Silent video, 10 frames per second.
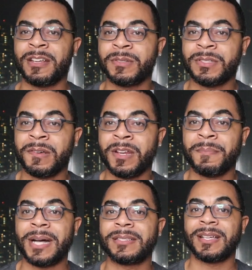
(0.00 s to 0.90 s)
You were talking
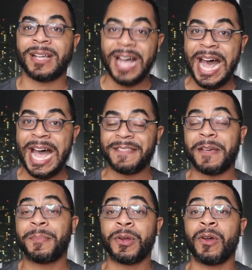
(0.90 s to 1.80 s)
about the guy
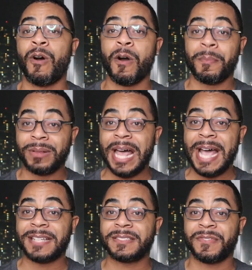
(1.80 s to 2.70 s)
that put her on
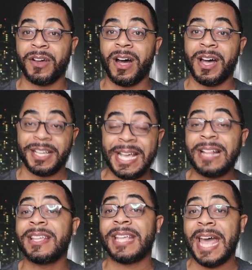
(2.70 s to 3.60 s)
blast for
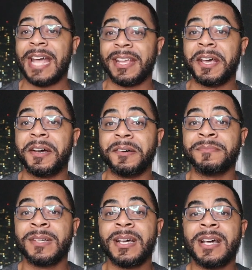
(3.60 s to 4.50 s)
yelling at
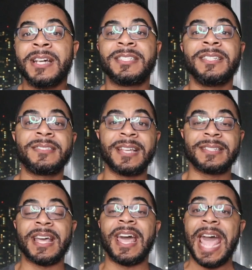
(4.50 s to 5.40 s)
him. She
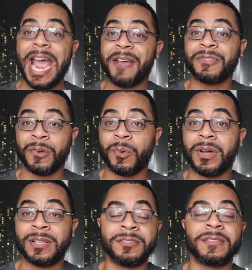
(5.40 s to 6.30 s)
says that
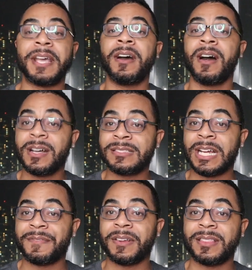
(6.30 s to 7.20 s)
afterward, you know, they hugged
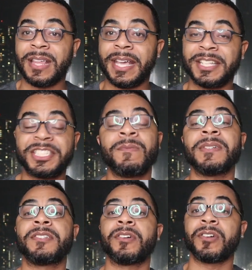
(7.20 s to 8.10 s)
and everything. She
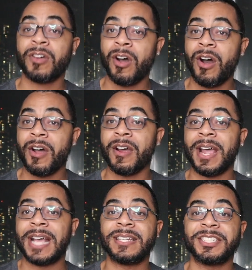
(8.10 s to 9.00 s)
went to her
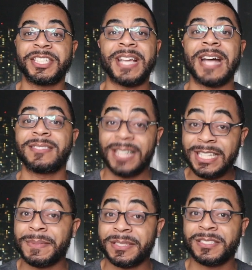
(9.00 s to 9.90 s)
car and then she got
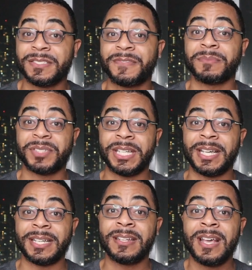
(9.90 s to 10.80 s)
text messages from
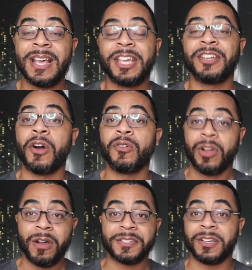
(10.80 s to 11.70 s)
Jen, you know,
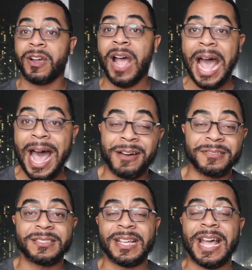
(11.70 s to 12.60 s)
cursing her
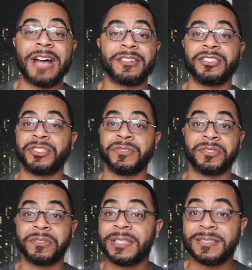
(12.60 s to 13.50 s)
out, saying, how could you
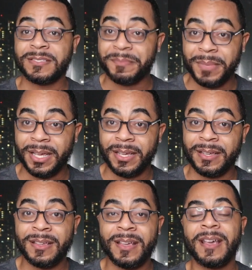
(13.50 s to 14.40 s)
do this to
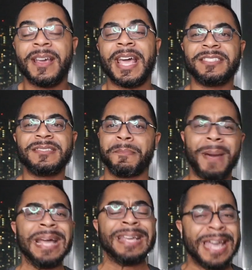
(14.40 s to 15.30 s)
me? And she's like,
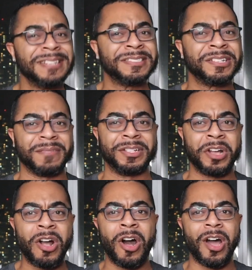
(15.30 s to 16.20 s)
my kids are in
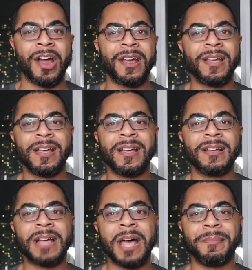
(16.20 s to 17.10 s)
the car.
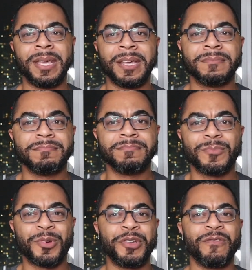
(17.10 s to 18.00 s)
I mean,
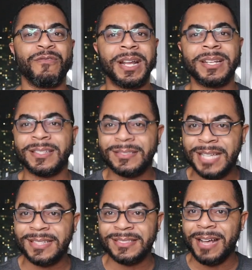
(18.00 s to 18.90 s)
were you reading the
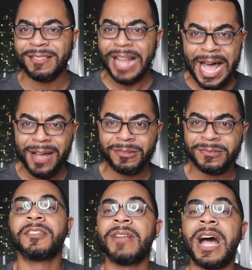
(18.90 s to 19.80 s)
text out
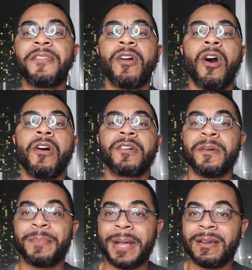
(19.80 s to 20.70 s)
loud? So now they're all
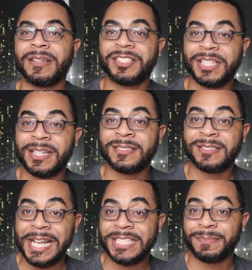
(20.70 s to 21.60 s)
comparing Jen's
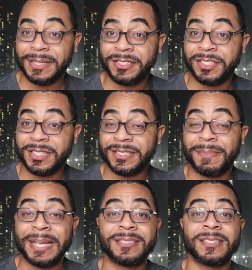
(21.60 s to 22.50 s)
text messages.
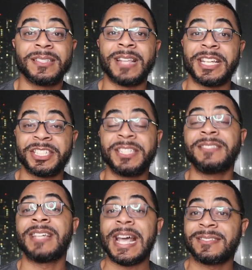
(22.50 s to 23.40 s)
Basically, like, she
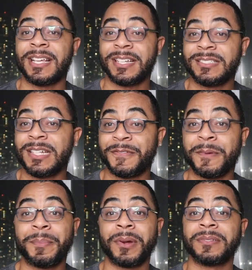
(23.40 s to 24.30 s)
texts like a
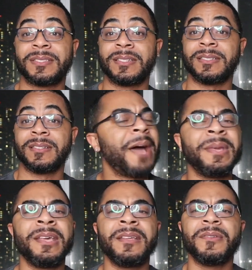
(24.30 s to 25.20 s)
different person. I
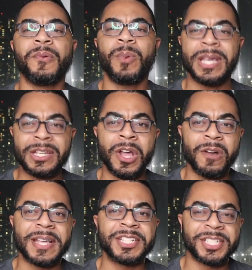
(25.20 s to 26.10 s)
mean, we
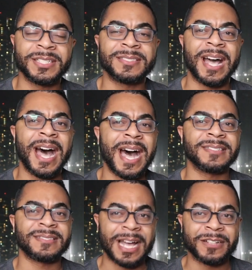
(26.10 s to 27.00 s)
know that Jen is a
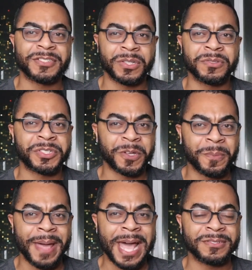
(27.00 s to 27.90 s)
hostile
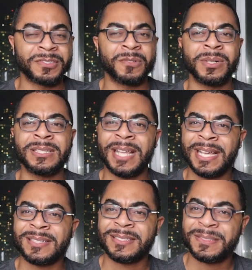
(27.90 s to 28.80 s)
sociopath, so what do
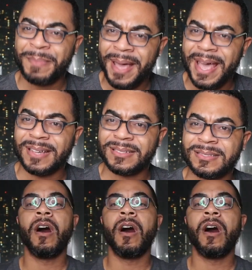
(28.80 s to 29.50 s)
they expect?